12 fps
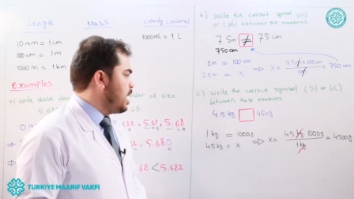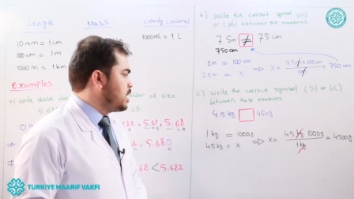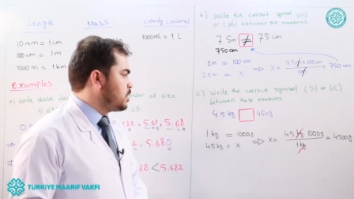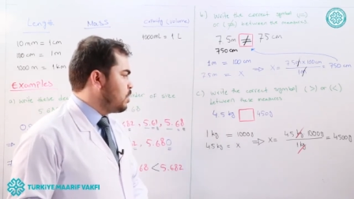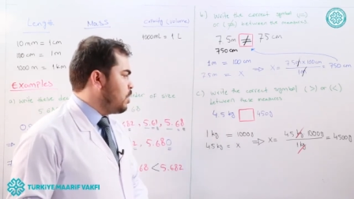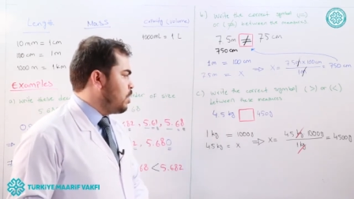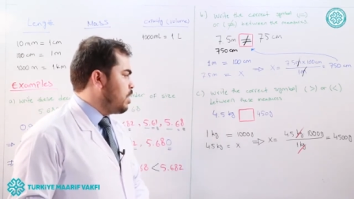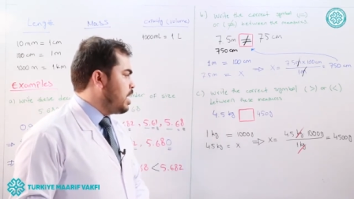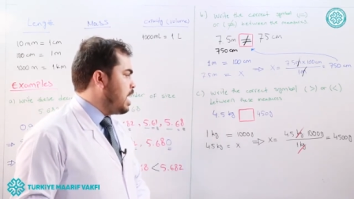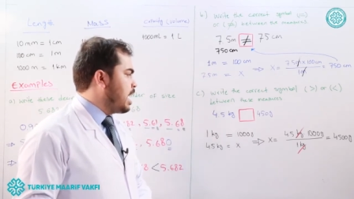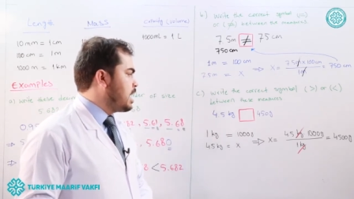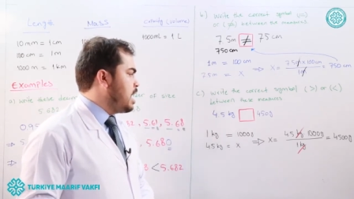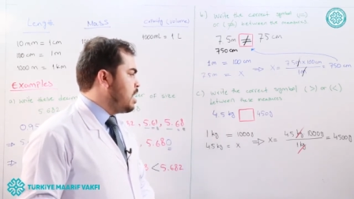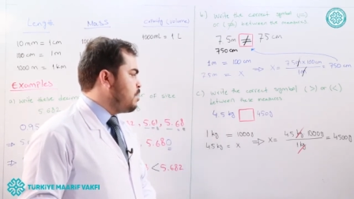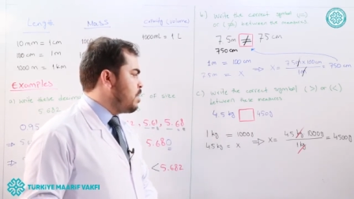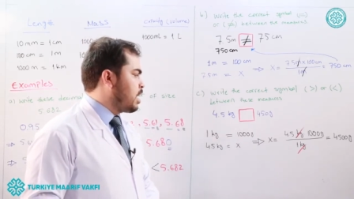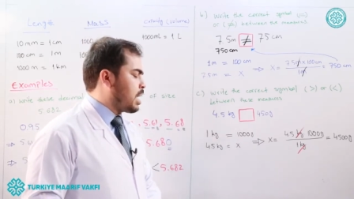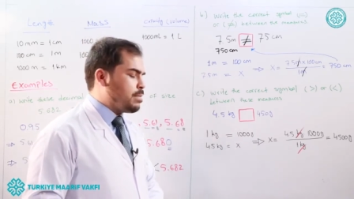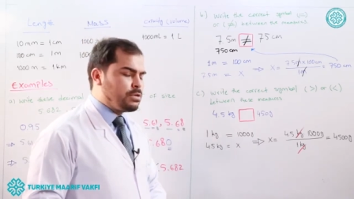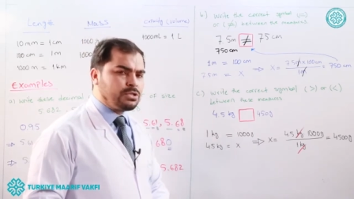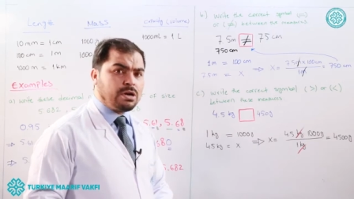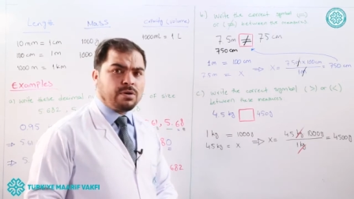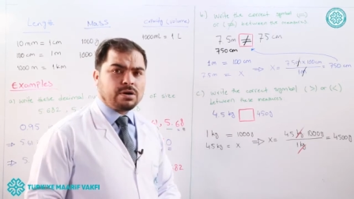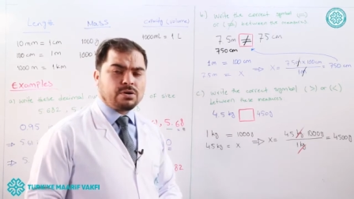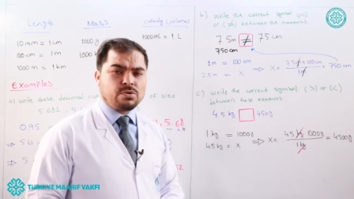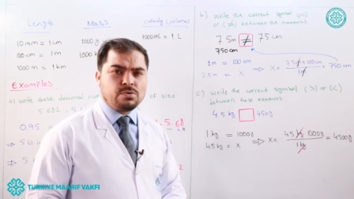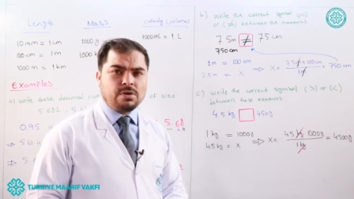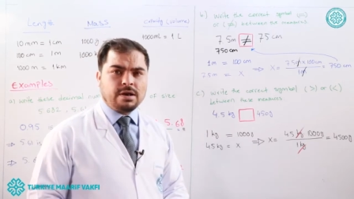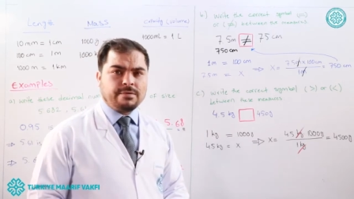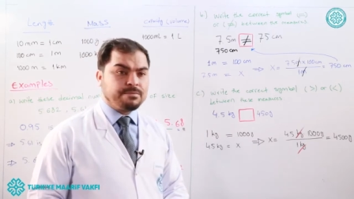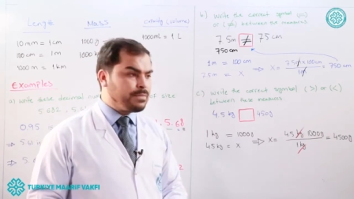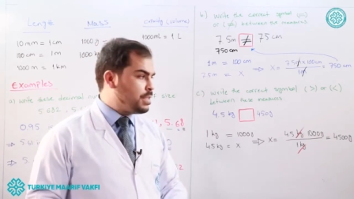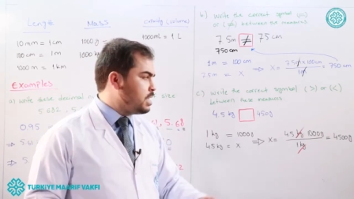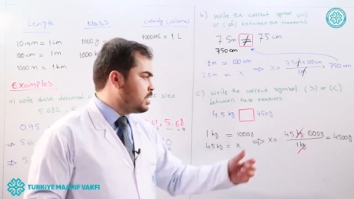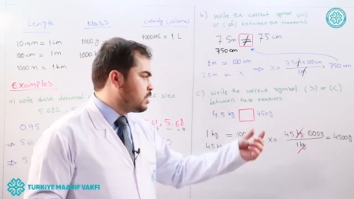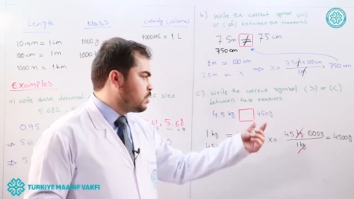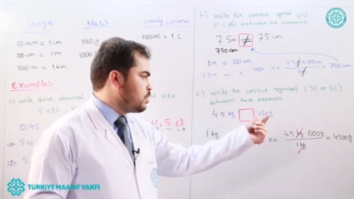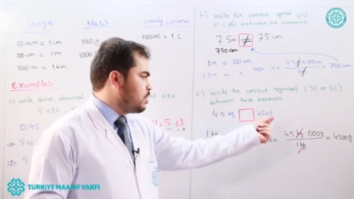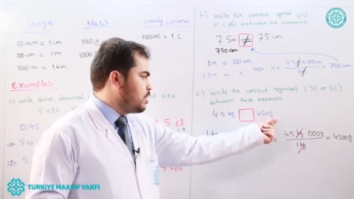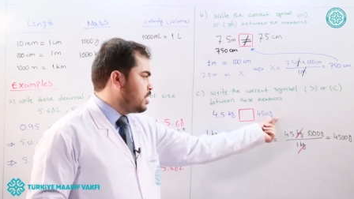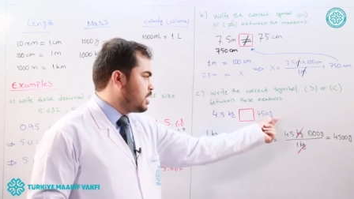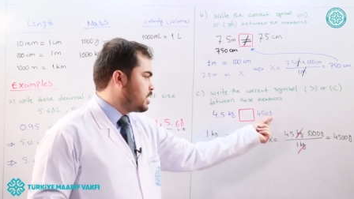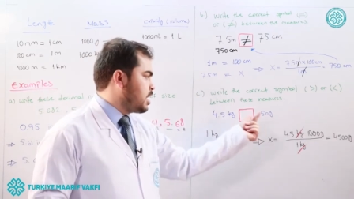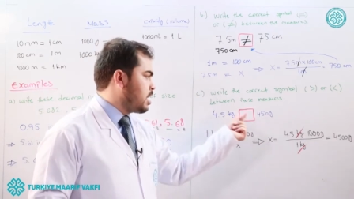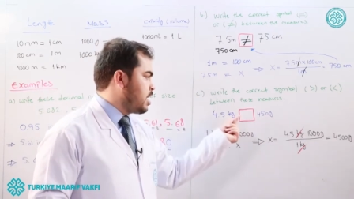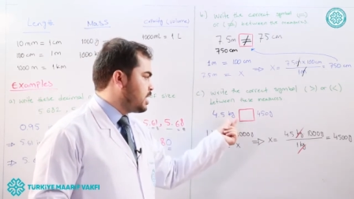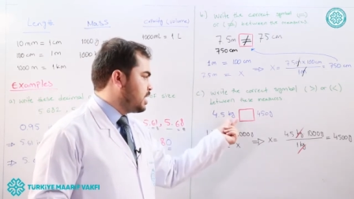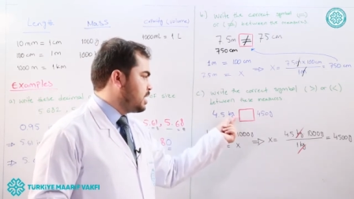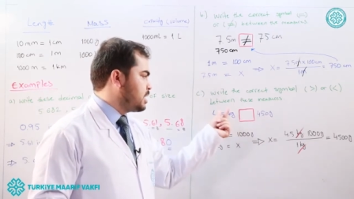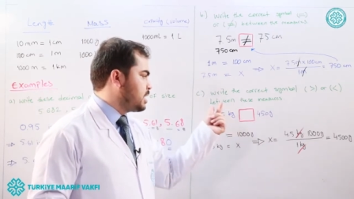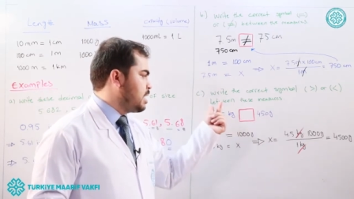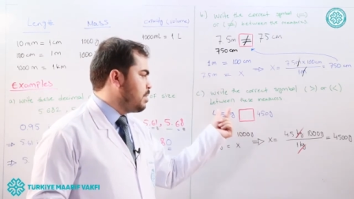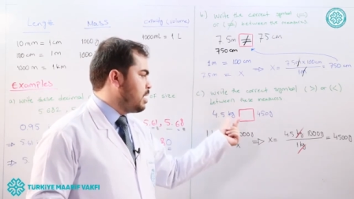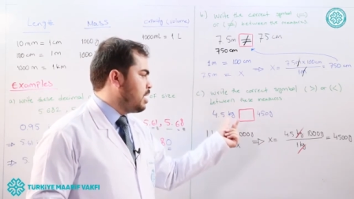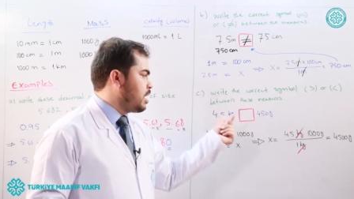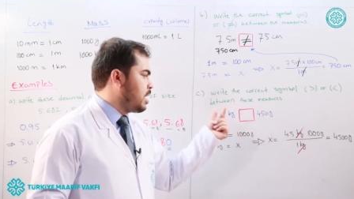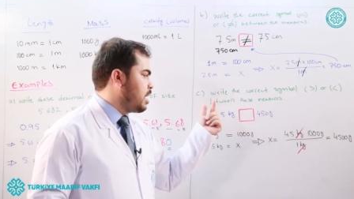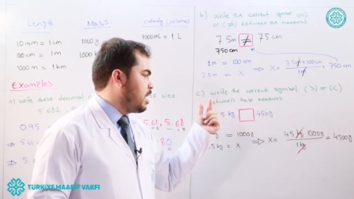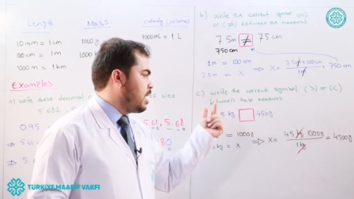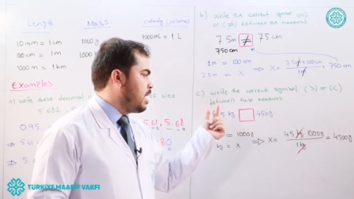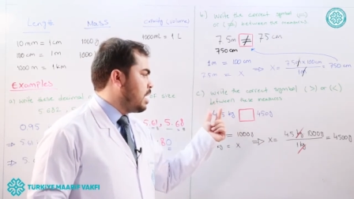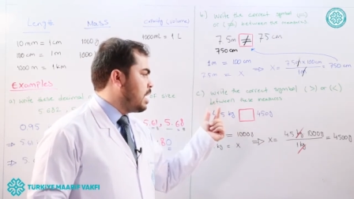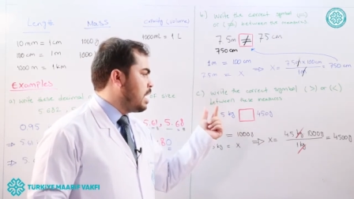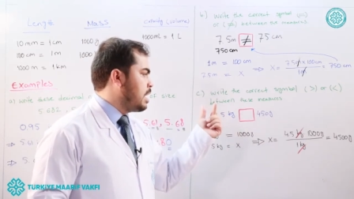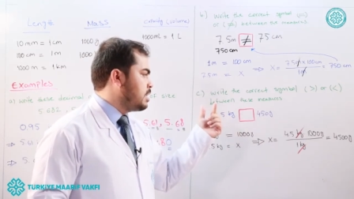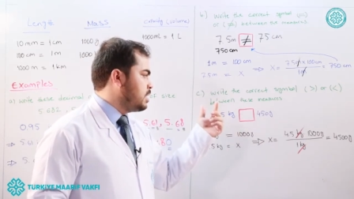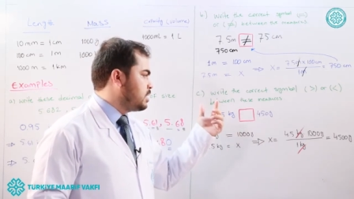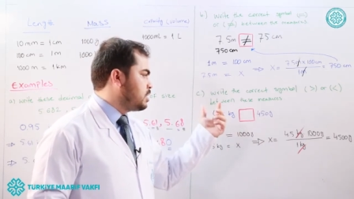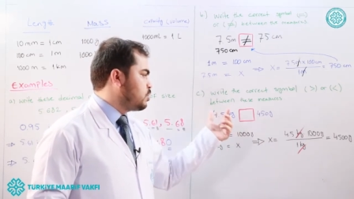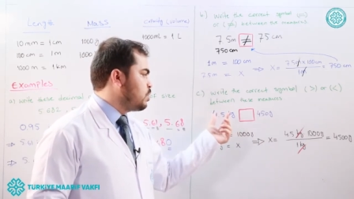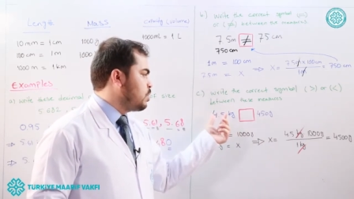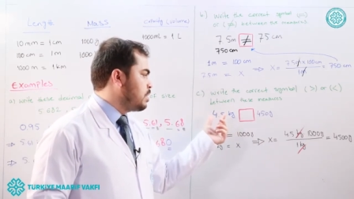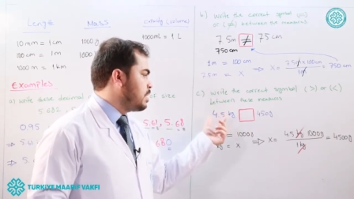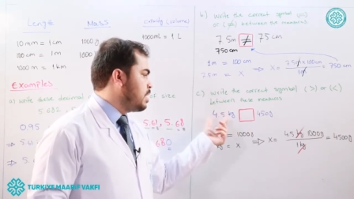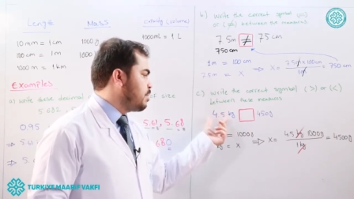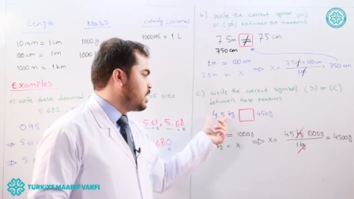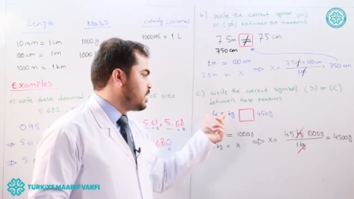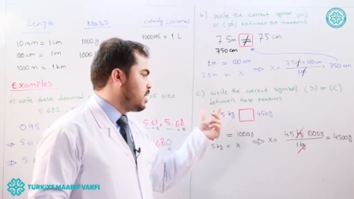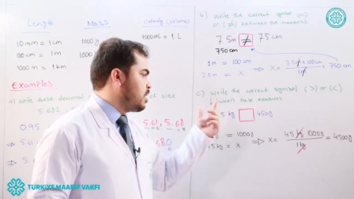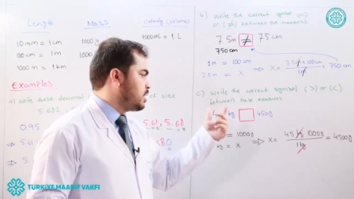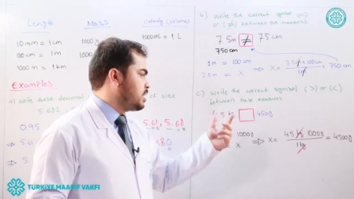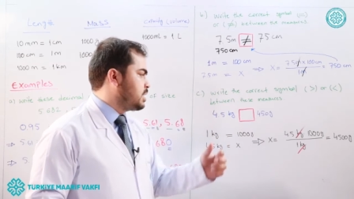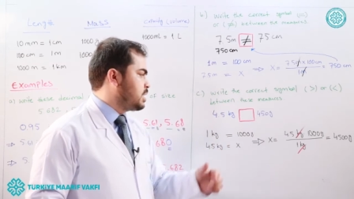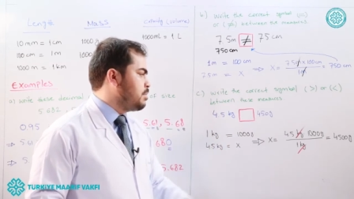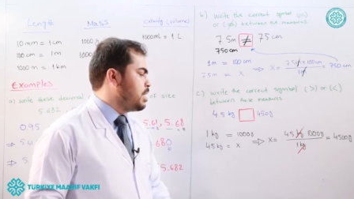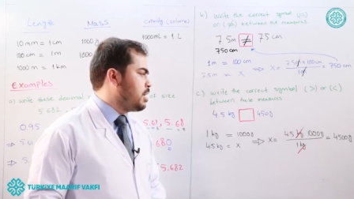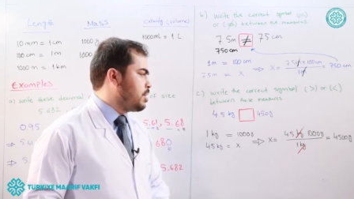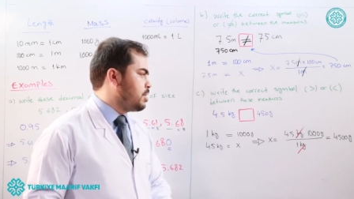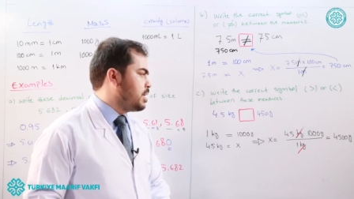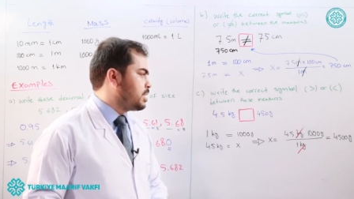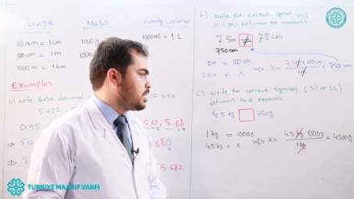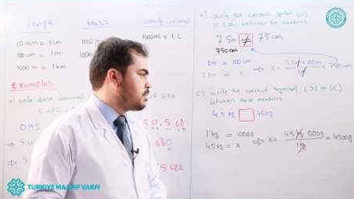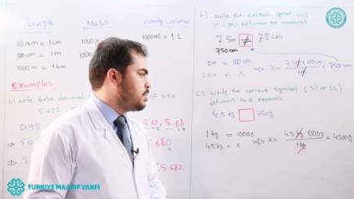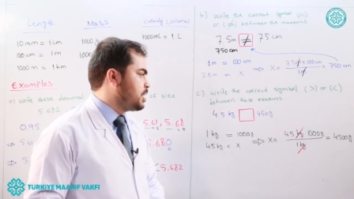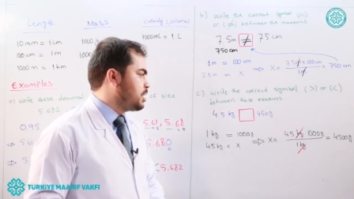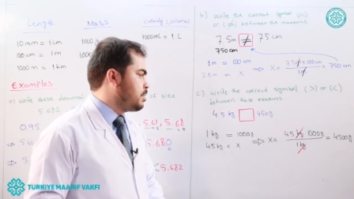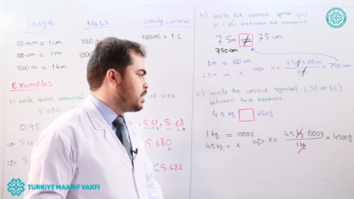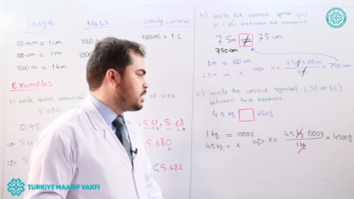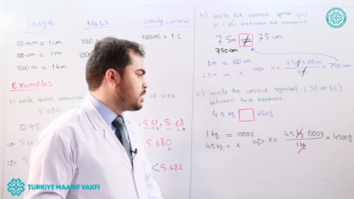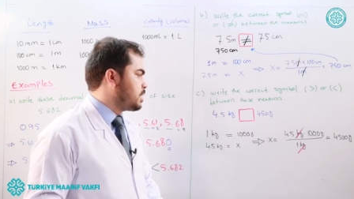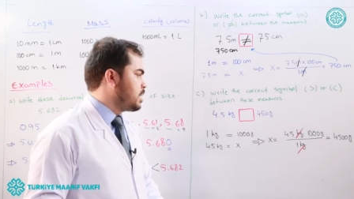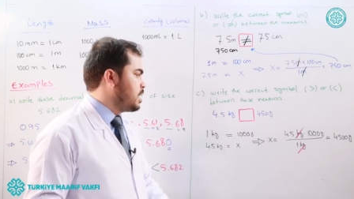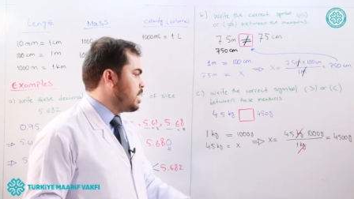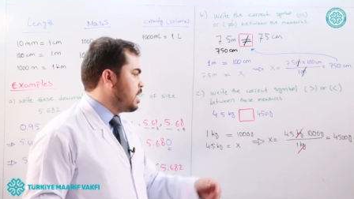So again we are coming to our rule. These two units are not in similar, uh, these two numbers are not in similar units, measurements.